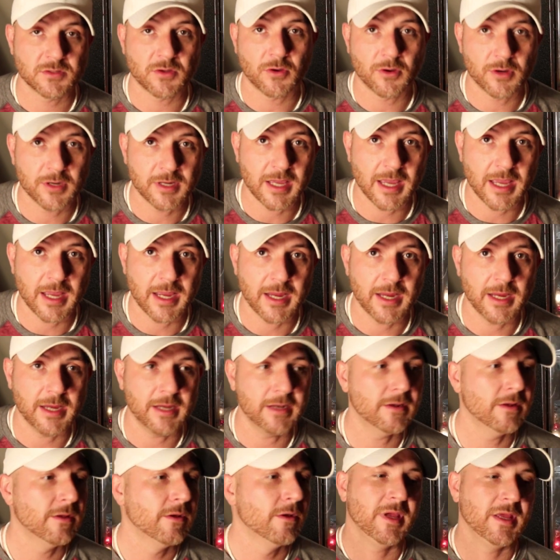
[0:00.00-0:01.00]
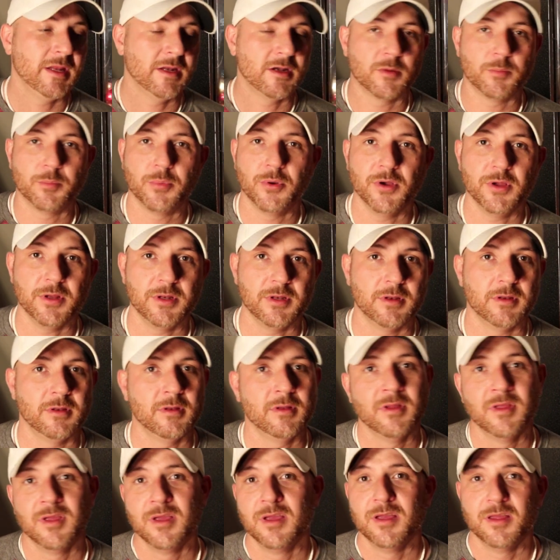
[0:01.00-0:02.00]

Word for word: arcade and they're putting